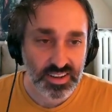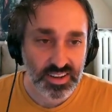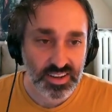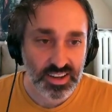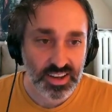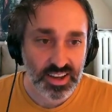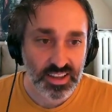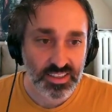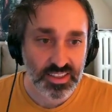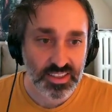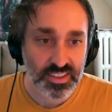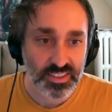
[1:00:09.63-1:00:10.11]

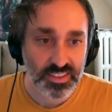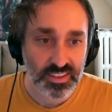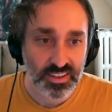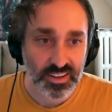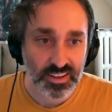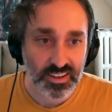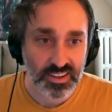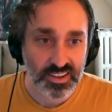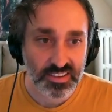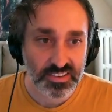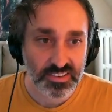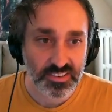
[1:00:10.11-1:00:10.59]
then the
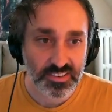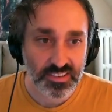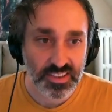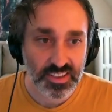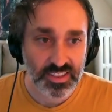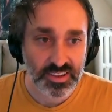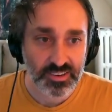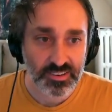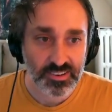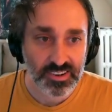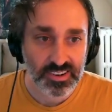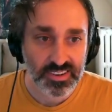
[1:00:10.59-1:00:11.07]
cluster that
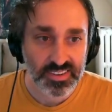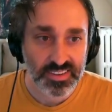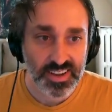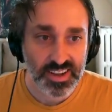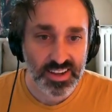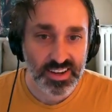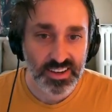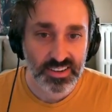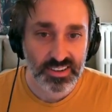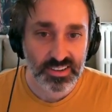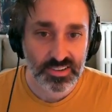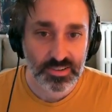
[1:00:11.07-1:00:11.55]
they were
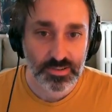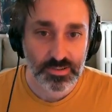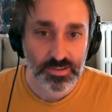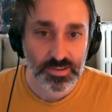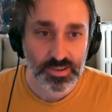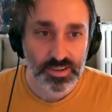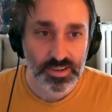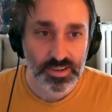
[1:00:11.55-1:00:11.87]
assigned to.